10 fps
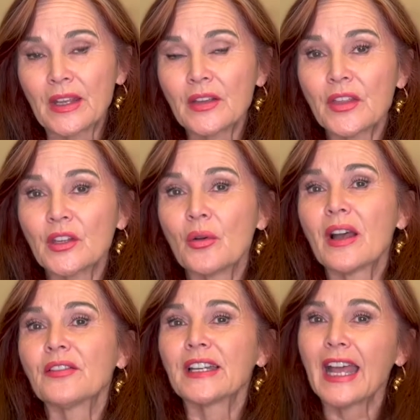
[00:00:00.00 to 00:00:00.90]
that you have
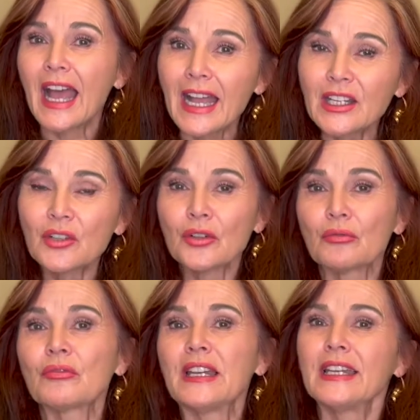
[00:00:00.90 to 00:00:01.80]
an accurate
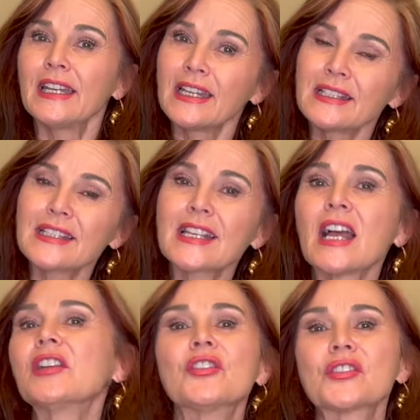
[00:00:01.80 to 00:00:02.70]
read
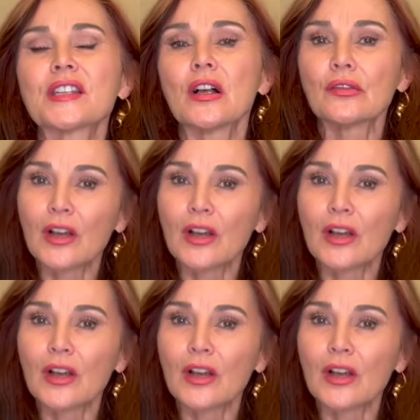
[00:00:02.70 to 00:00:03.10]
inside yourself